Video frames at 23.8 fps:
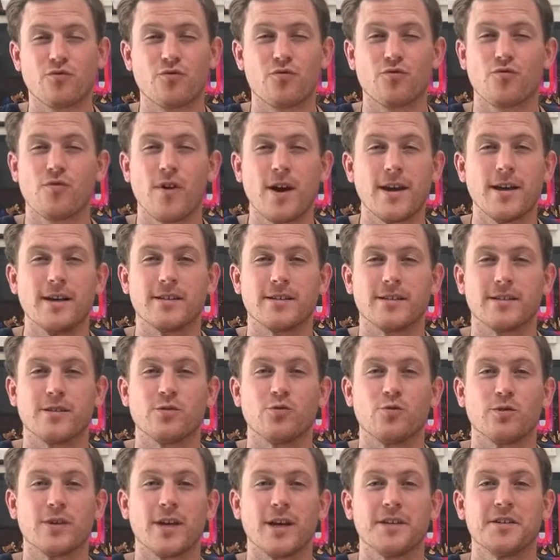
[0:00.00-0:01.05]
Great as an
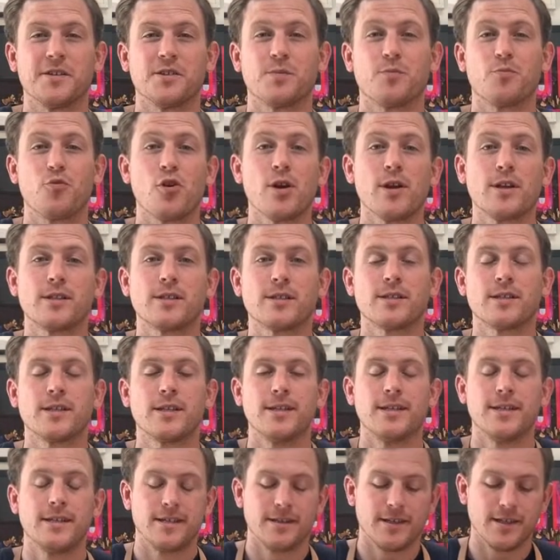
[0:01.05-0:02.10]
all-day spritz.
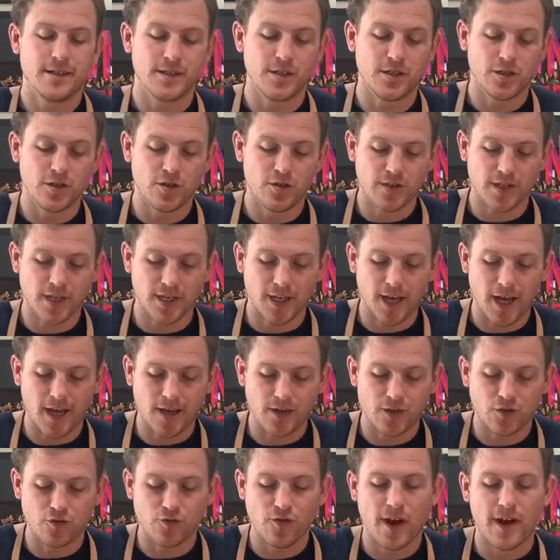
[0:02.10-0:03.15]
This is using a
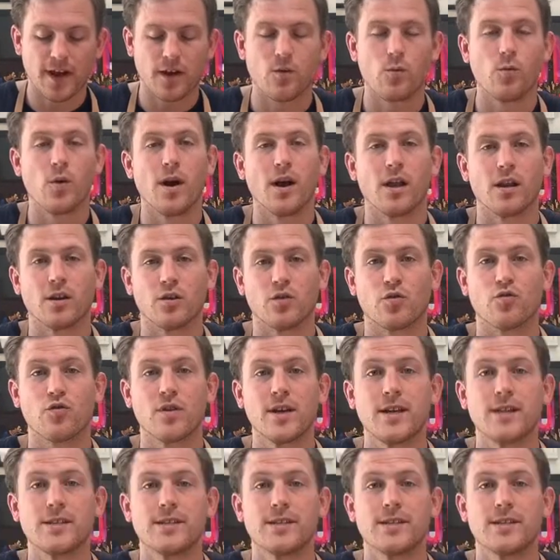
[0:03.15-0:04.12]
Dragonwell green